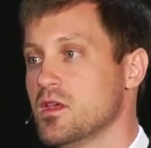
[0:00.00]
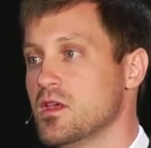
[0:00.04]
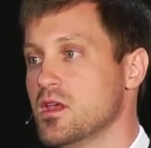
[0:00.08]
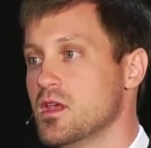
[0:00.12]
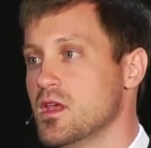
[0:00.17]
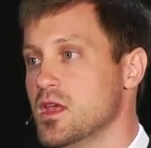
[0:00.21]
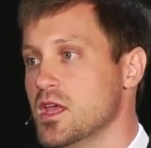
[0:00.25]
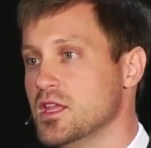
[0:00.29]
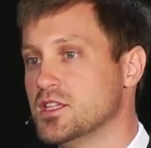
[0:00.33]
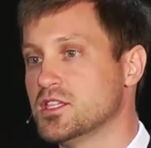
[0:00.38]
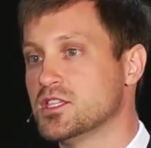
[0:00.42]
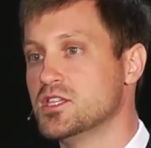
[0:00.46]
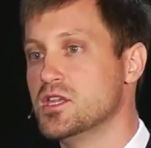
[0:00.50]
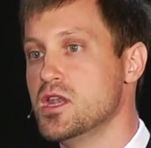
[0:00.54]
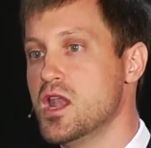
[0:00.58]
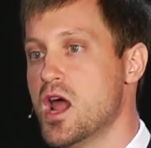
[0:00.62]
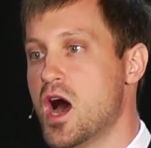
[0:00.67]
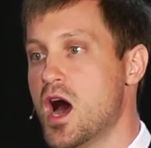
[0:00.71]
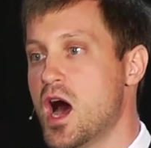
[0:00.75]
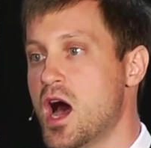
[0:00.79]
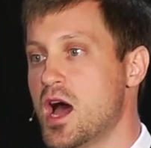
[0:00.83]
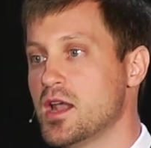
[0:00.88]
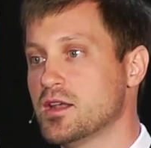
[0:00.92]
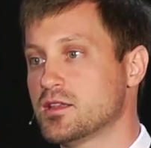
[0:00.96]
It's
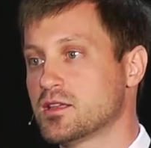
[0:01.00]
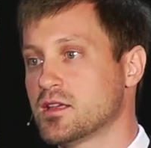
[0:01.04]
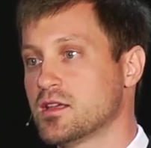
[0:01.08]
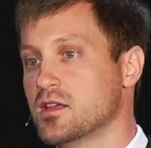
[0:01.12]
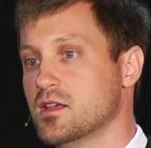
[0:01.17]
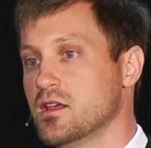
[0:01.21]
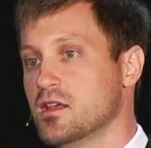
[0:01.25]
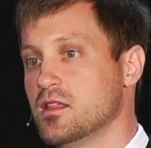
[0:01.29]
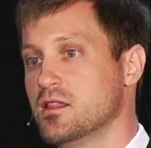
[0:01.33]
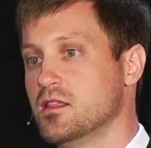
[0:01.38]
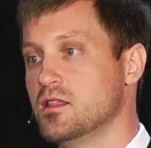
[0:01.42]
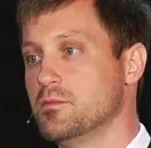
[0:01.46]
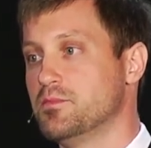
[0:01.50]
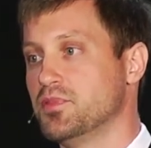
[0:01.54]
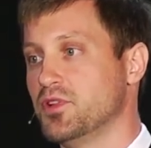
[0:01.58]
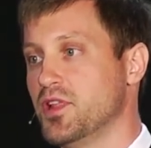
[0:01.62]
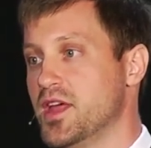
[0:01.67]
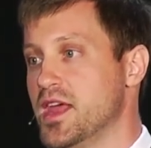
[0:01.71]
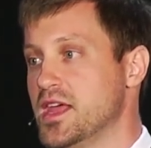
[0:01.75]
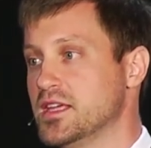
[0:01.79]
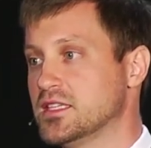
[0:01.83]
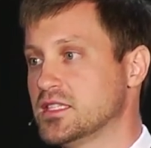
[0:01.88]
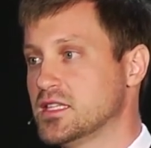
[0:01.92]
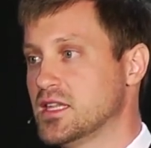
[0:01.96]
not the
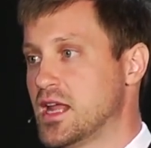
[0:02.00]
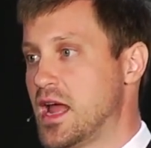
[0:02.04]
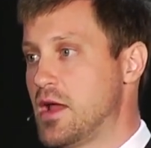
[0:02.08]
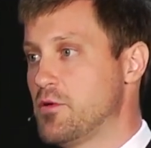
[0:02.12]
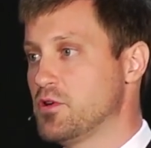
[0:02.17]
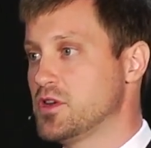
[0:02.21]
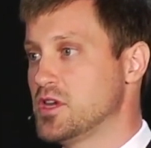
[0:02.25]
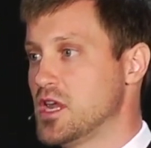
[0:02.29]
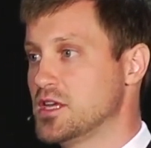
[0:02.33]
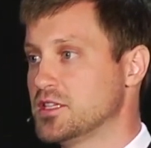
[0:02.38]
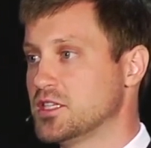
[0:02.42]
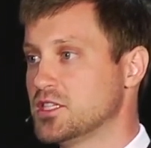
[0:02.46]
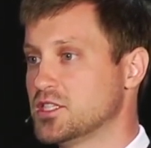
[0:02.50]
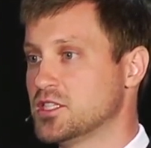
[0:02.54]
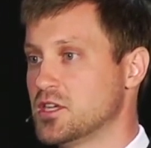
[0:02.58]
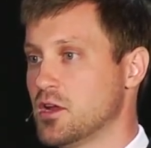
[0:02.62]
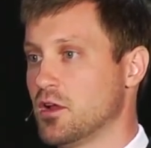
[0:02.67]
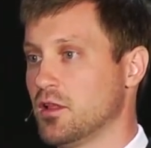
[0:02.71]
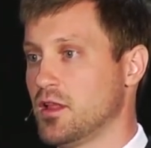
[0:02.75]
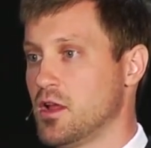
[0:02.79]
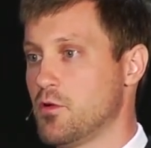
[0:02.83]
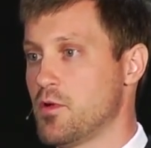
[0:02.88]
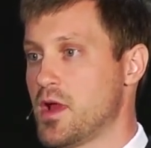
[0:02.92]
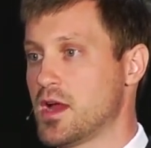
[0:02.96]
place that I would
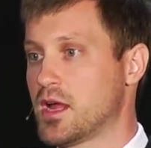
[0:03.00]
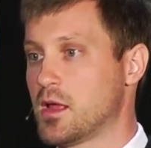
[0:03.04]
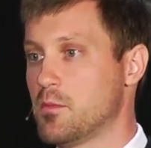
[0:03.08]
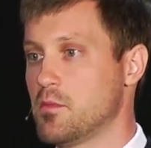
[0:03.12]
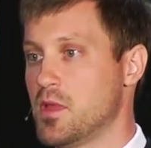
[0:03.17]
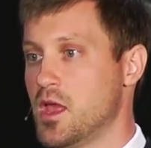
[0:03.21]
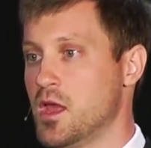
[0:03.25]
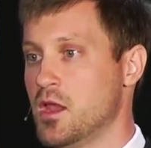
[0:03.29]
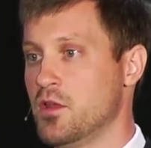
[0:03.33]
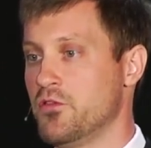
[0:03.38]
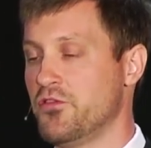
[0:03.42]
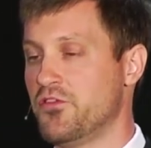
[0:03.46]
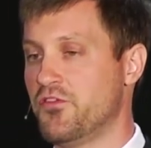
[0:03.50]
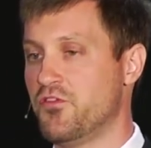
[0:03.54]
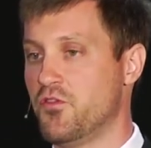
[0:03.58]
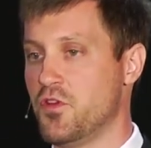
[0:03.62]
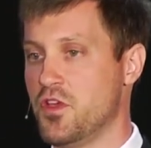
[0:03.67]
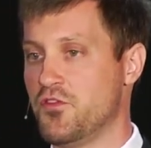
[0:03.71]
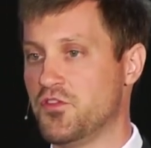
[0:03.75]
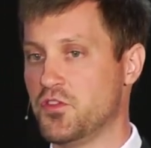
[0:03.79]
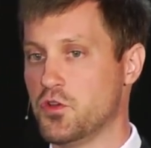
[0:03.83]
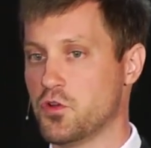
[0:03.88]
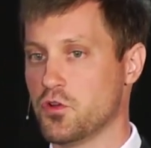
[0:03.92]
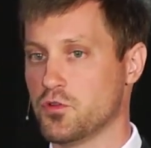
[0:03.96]
necessarily recommend
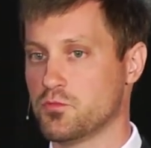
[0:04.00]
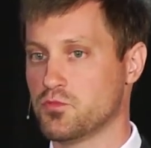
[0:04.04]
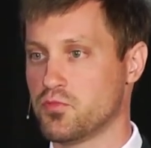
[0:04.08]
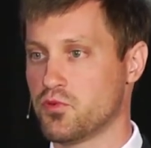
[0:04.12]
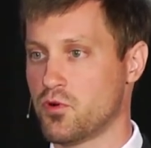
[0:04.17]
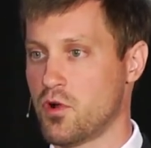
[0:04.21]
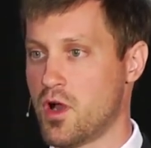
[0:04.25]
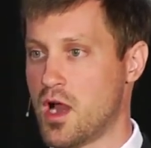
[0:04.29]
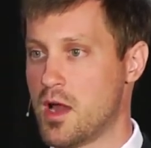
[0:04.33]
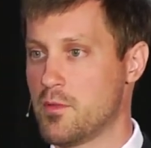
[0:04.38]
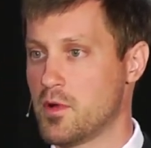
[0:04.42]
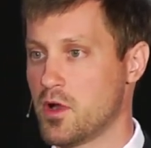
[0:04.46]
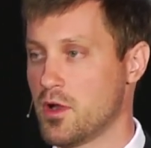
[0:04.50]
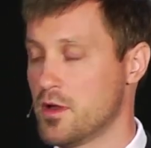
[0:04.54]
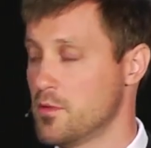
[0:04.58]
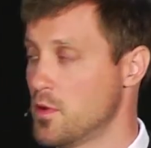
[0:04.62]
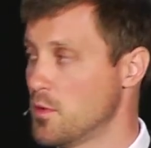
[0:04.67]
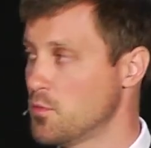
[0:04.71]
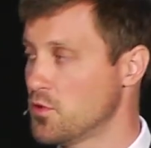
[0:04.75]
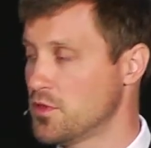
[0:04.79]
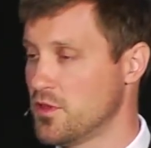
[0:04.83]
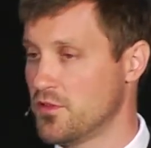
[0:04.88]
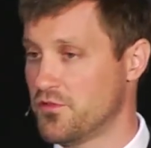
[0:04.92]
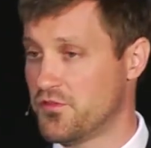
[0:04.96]
if your primary,
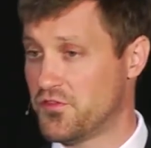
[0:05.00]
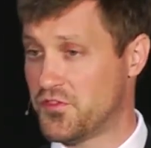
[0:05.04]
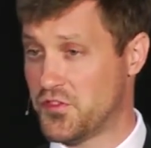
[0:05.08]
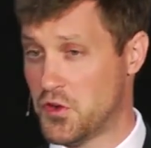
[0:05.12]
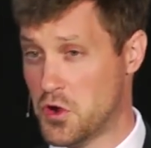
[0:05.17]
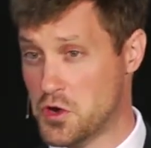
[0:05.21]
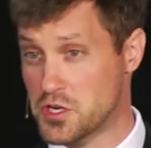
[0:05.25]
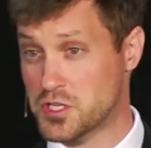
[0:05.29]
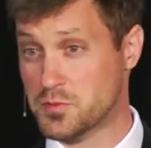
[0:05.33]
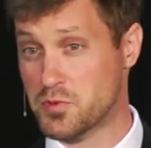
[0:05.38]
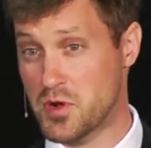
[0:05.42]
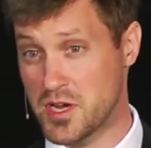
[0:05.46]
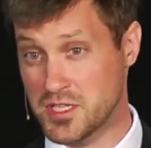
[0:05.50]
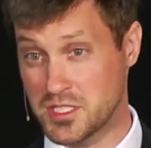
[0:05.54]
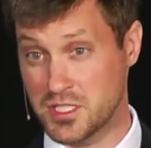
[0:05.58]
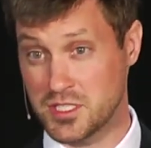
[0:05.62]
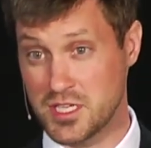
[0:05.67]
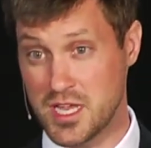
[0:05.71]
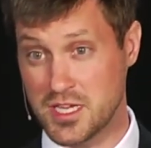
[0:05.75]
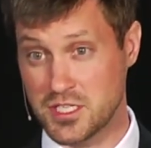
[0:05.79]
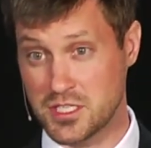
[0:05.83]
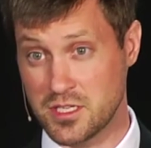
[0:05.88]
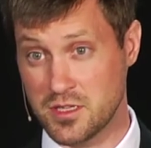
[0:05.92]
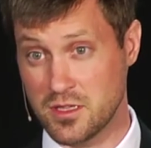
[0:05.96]
remember the first
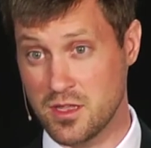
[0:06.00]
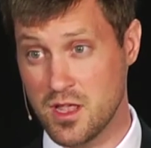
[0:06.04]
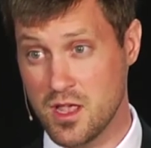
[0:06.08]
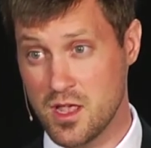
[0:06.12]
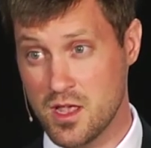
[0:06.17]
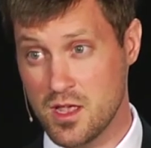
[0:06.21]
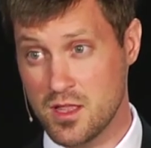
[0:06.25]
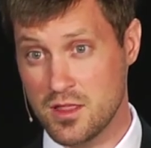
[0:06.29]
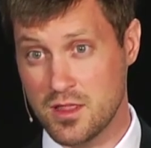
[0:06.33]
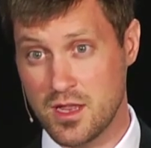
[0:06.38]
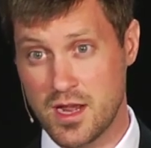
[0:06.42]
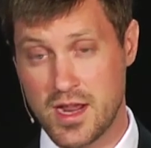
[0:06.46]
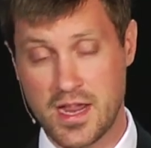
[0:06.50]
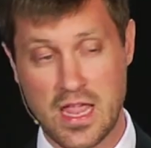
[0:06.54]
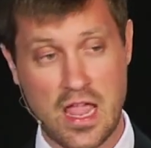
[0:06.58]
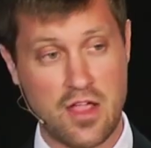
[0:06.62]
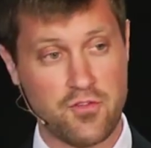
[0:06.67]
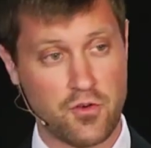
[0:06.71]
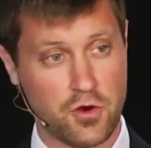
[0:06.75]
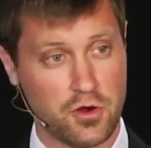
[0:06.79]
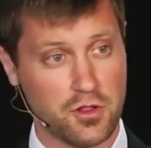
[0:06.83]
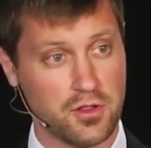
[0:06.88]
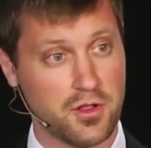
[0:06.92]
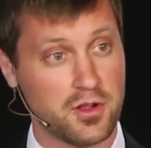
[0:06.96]
presentation that I
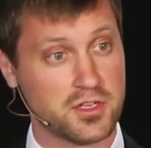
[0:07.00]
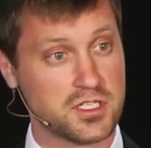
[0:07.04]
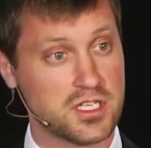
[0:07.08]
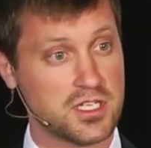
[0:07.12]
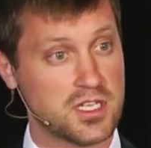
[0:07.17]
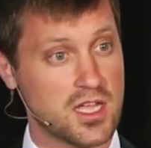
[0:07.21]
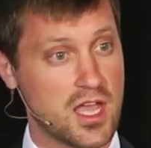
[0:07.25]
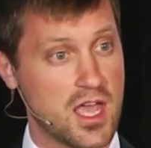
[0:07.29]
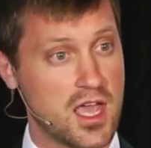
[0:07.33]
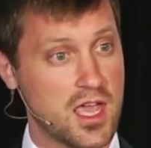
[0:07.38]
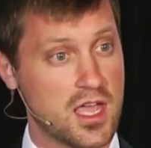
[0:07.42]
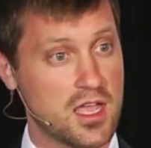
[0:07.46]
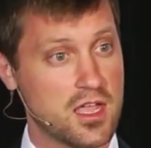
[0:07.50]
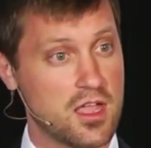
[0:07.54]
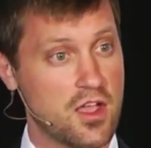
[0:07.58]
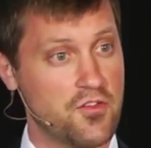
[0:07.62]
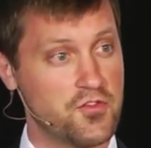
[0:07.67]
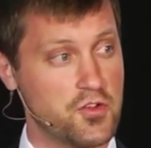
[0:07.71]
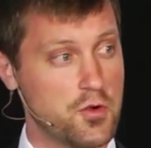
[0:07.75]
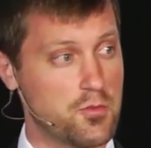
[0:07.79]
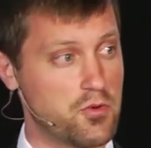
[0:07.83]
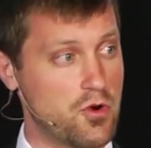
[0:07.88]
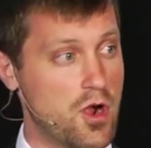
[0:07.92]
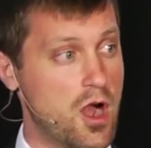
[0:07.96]
gave earlier today, if
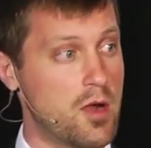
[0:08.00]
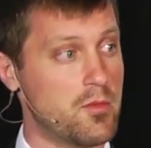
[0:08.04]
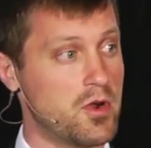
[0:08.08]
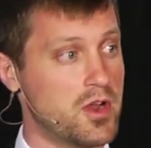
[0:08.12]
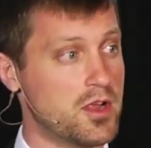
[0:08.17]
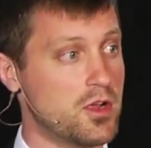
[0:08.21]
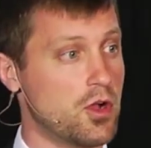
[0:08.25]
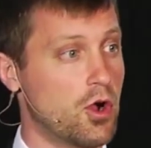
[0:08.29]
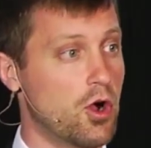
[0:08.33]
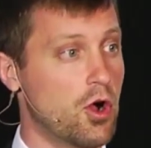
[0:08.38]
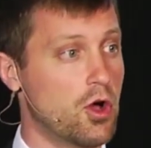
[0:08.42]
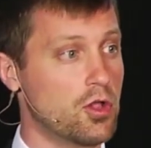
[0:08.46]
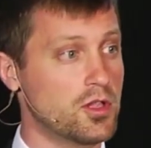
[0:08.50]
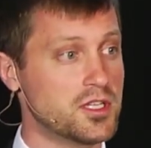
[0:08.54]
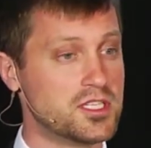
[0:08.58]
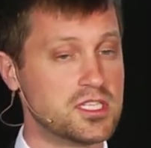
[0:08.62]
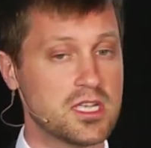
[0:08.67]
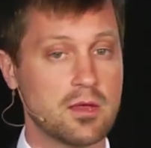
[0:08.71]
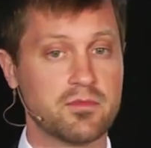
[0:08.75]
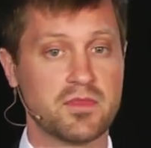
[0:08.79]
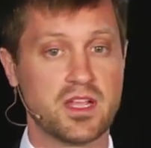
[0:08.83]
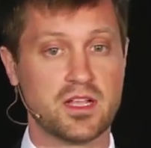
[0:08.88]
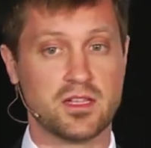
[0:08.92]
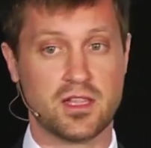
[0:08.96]
your primary goal is
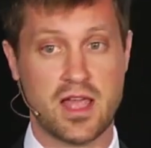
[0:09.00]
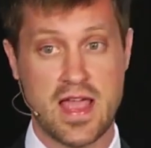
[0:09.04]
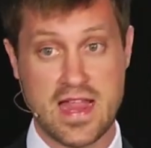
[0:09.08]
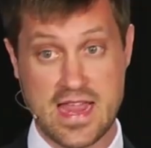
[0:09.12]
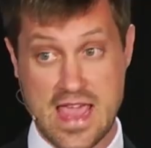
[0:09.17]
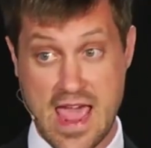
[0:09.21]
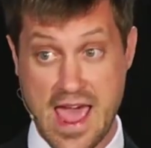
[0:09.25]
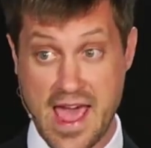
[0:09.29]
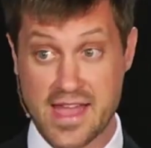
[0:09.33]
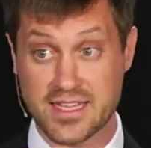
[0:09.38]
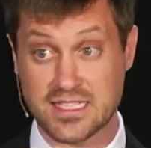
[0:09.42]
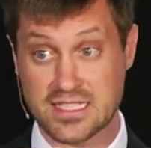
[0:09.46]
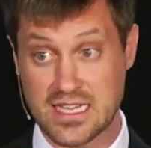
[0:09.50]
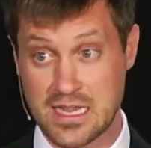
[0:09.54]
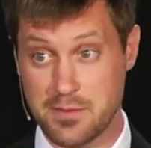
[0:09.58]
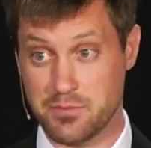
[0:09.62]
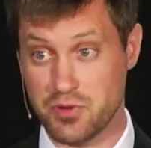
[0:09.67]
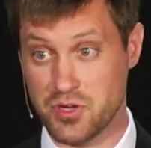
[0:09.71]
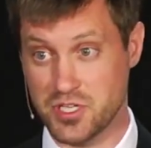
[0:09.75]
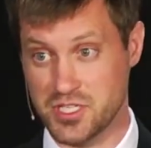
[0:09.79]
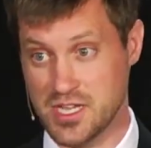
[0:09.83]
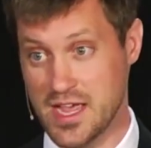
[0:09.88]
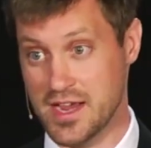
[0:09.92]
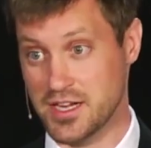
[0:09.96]
something like asset
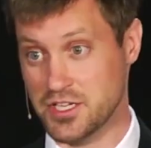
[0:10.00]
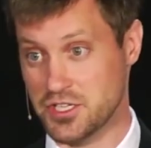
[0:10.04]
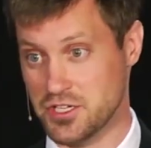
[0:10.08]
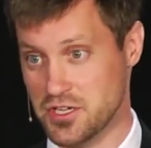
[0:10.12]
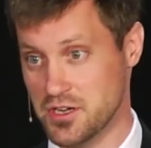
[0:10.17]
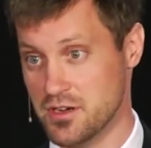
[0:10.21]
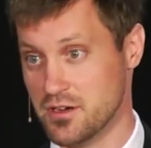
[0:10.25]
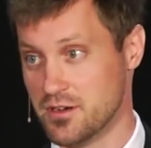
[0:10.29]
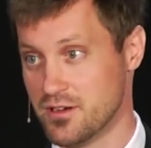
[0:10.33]
protection,